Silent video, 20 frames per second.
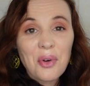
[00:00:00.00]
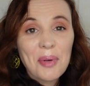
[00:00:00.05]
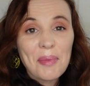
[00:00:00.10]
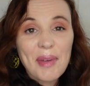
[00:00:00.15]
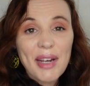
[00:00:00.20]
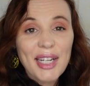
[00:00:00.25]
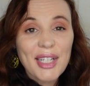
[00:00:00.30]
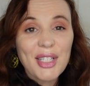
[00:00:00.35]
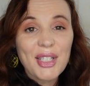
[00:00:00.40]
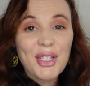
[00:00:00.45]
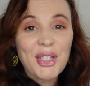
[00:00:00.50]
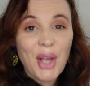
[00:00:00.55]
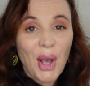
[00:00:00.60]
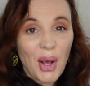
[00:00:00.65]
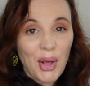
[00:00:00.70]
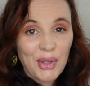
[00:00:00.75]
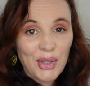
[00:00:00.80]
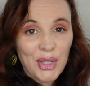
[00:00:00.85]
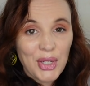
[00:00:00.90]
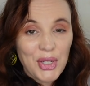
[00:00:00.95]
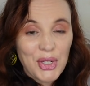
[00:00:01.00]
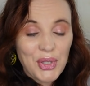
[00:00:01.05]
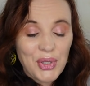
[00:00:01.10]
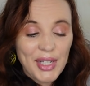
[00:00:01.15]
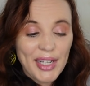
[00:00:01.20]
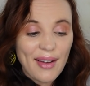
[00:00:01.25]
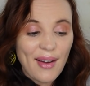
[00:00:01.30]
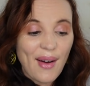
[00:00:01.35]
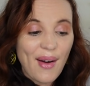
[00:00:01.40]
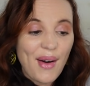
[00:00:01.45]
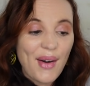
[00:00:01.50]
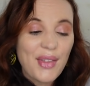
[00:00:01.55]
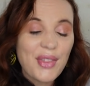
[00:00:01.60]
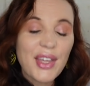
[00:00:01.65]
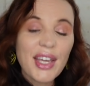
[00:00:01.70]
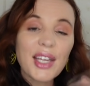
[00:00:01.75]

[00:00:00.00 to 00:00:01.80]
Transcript: for my Dollar Tree haul.